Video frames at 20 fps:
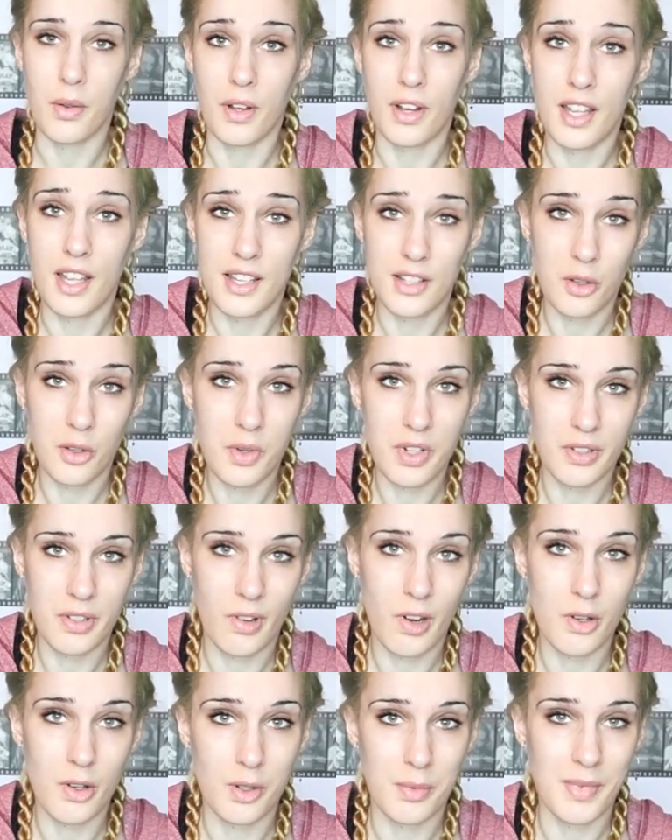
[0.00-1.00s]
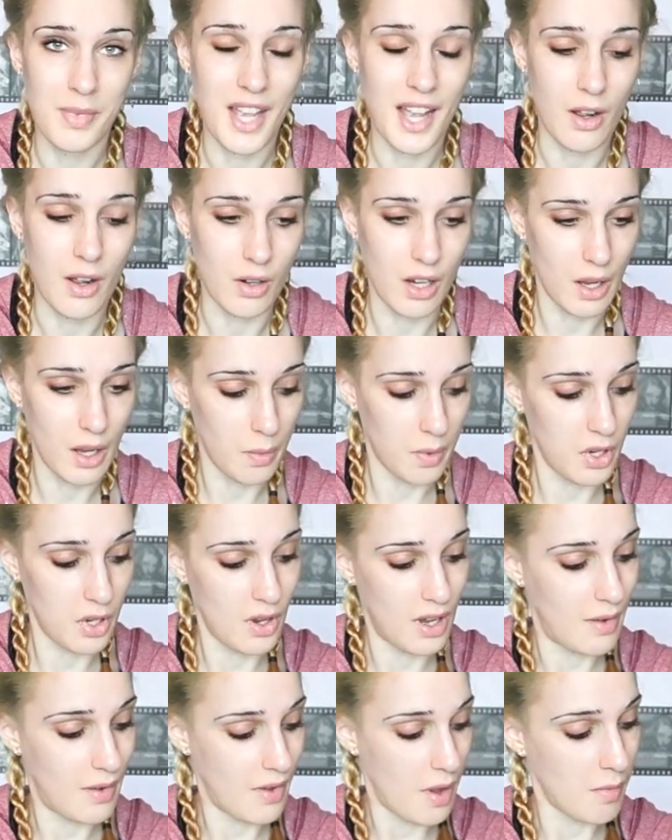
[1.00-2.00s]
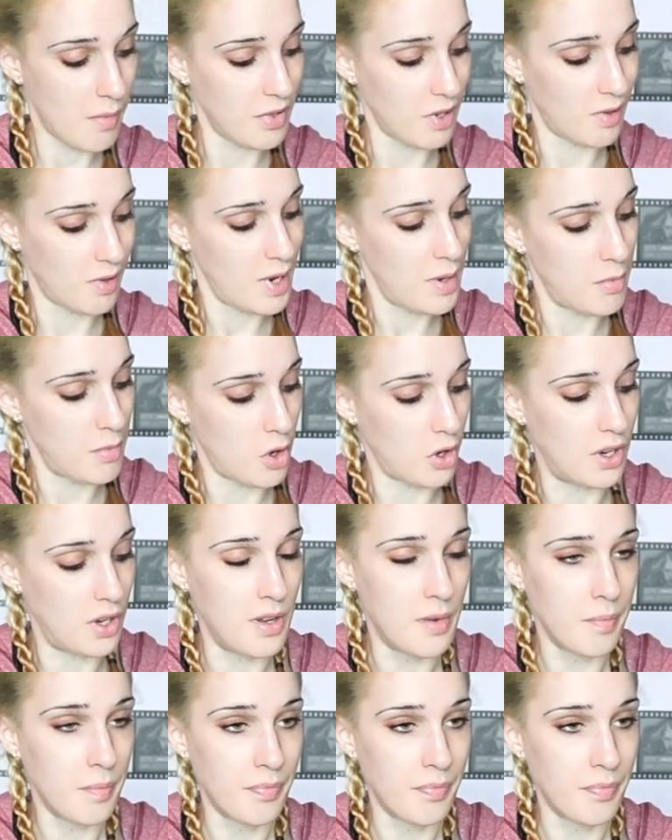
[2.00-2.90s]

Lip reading: It's always grossed me out, like when you have Emla cream on